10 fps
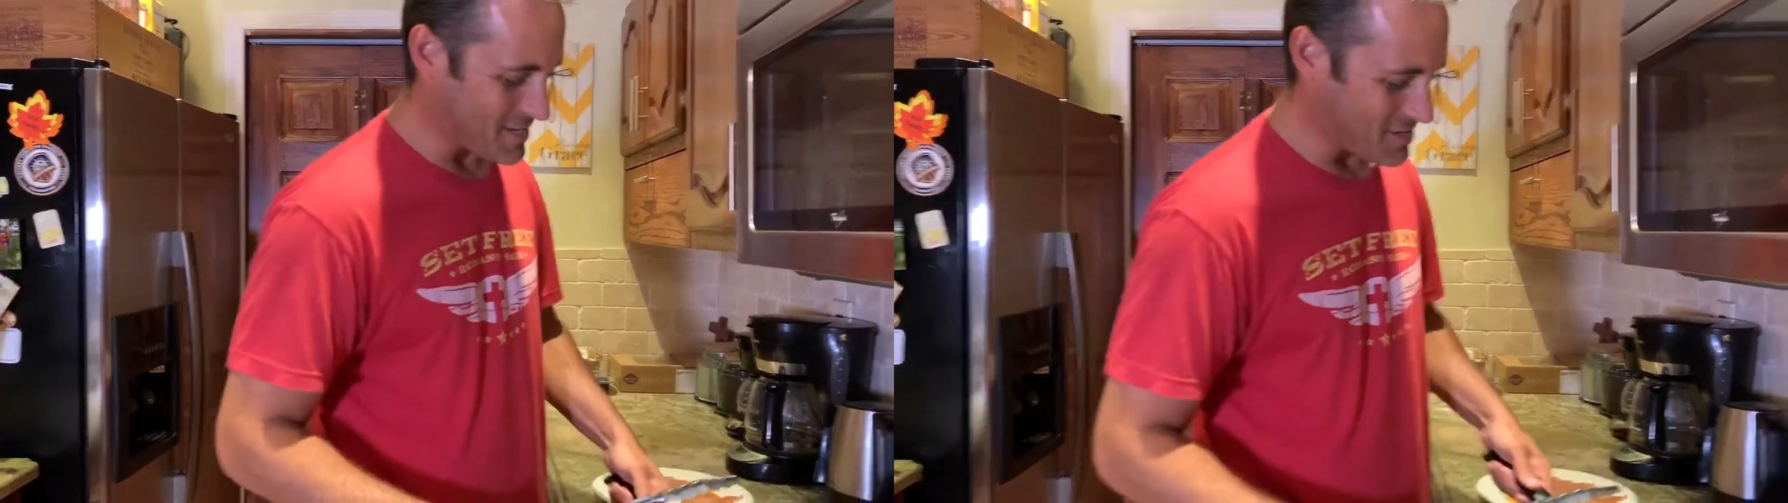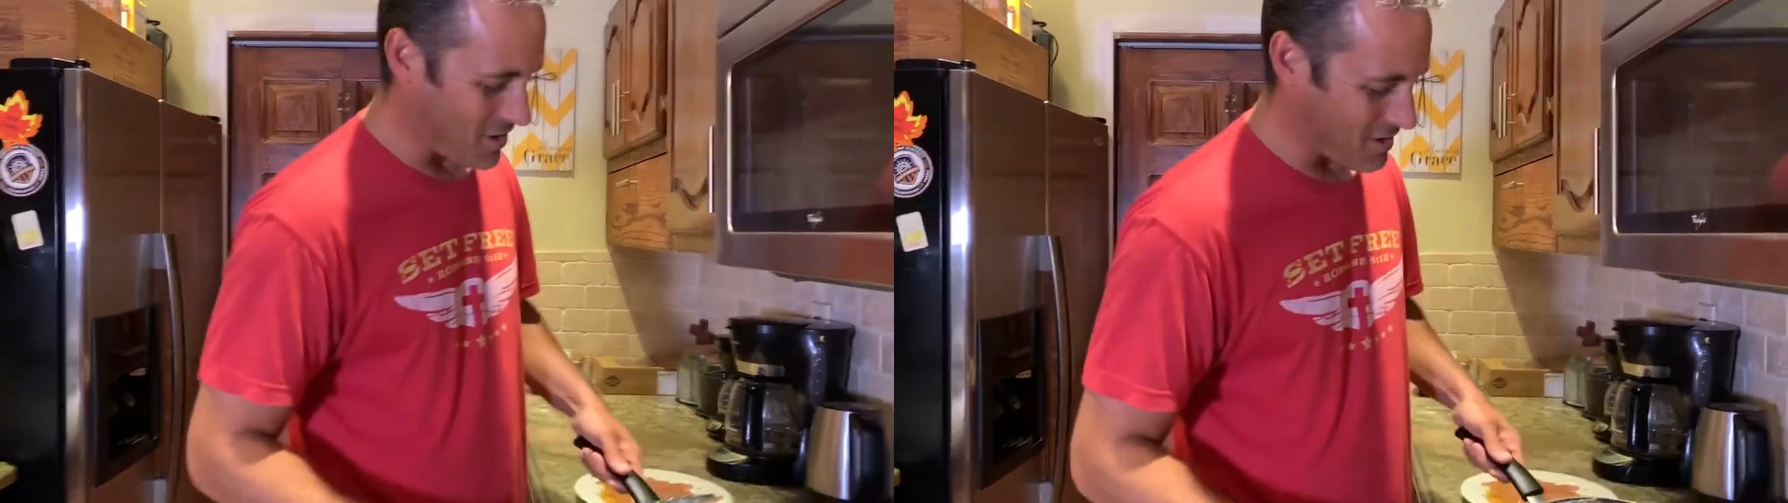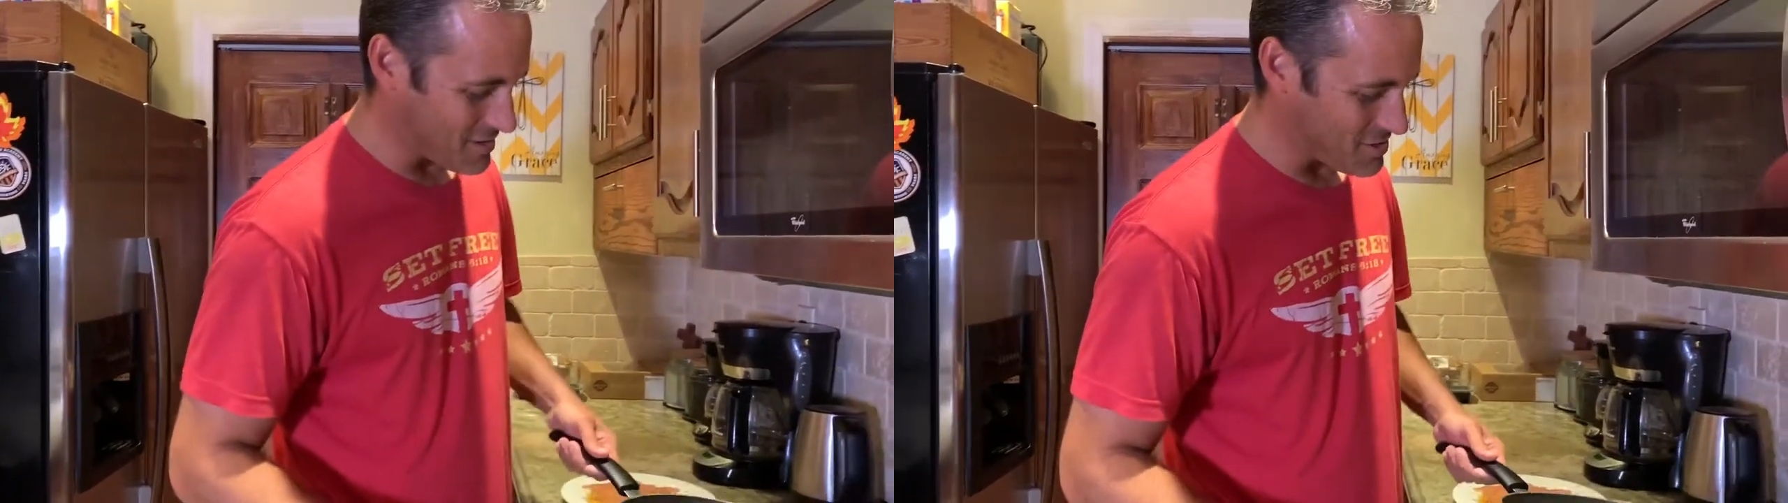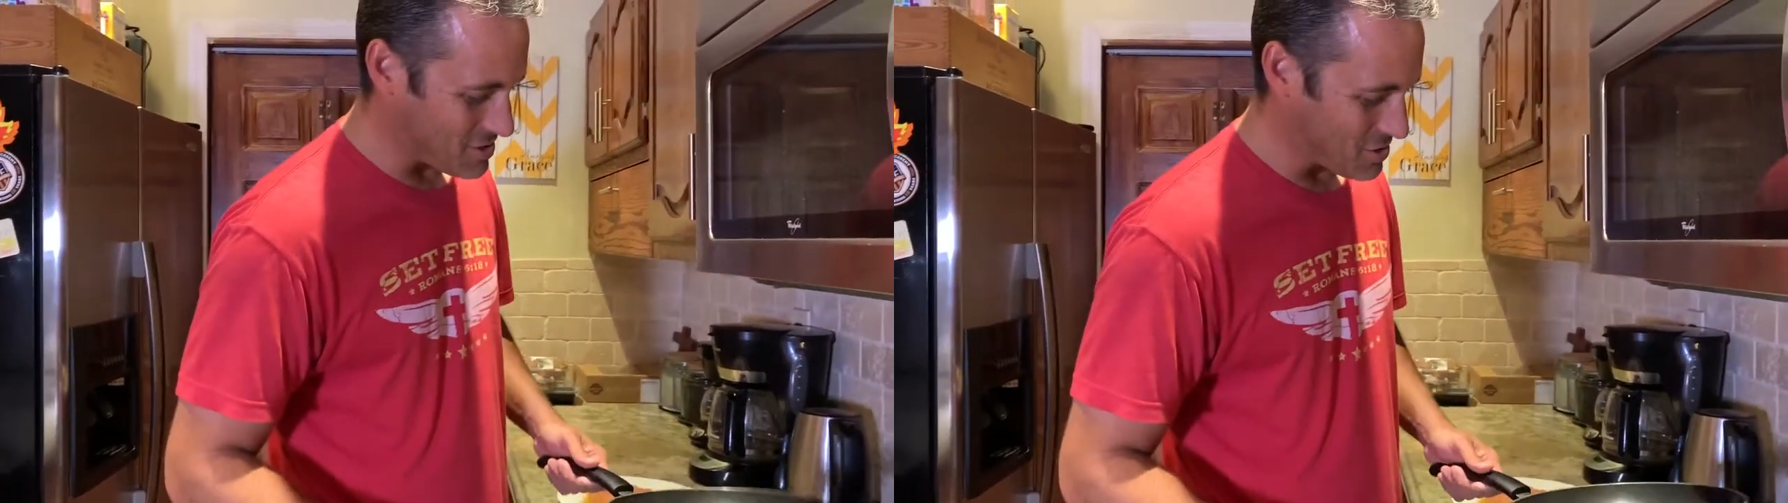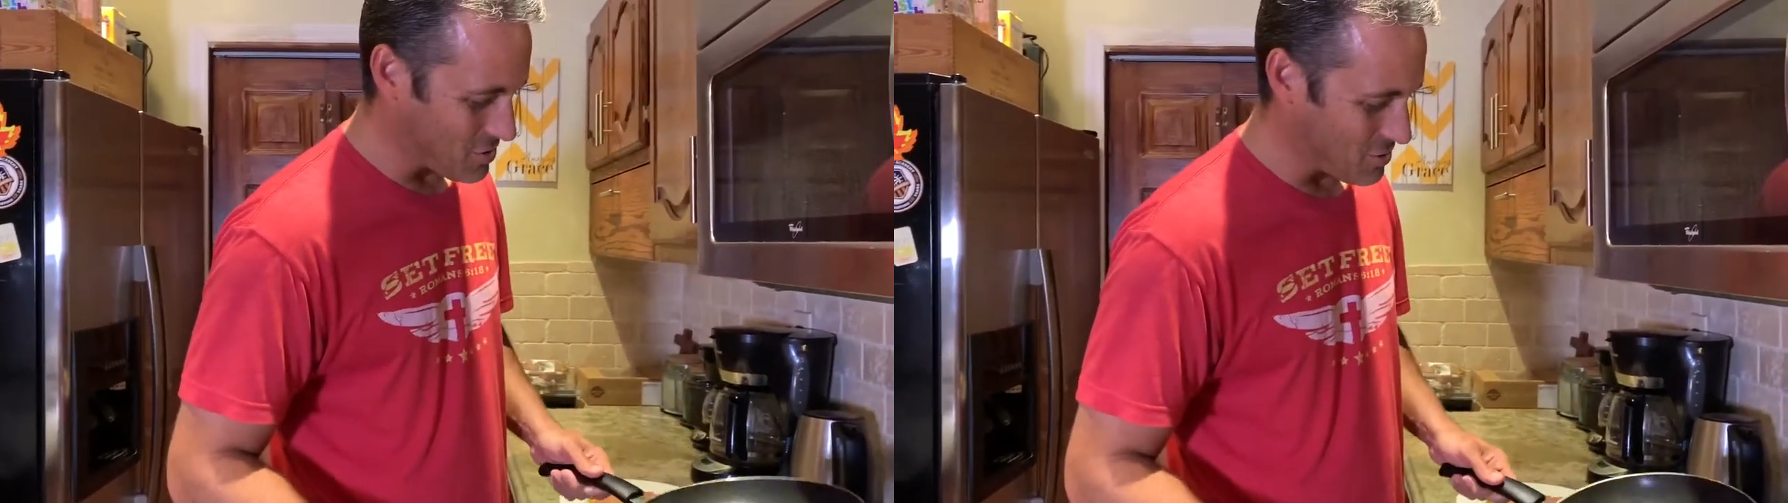is starting
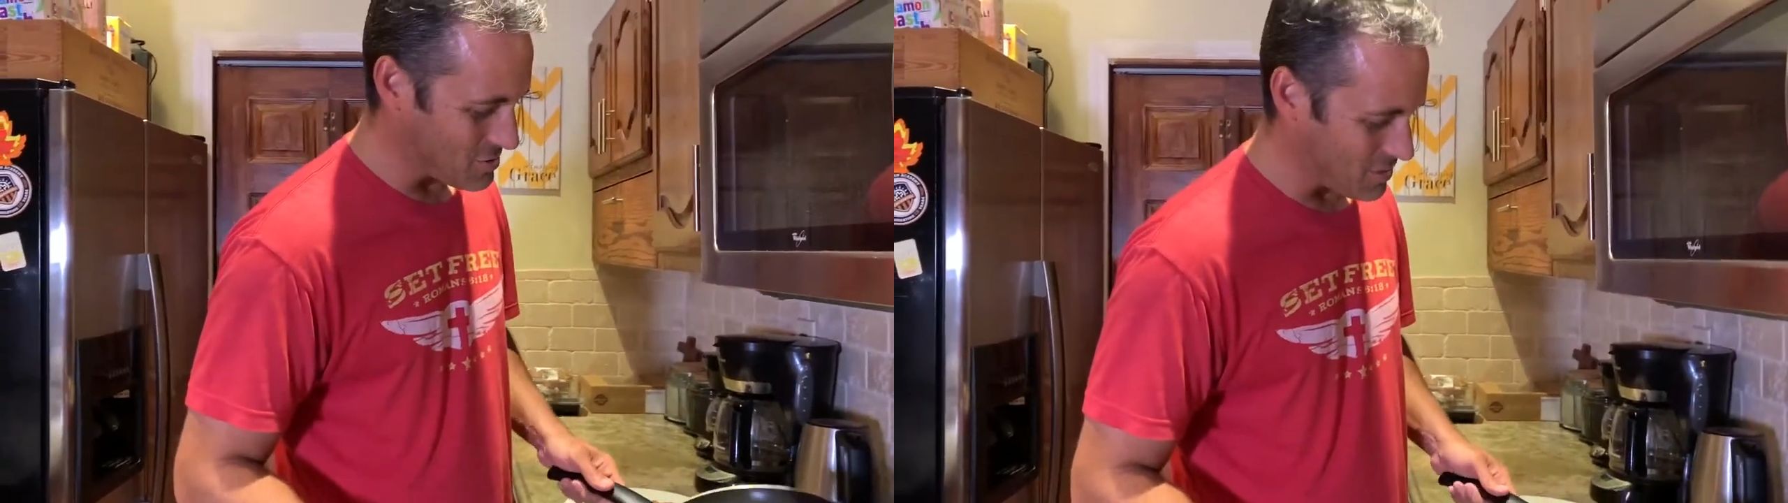to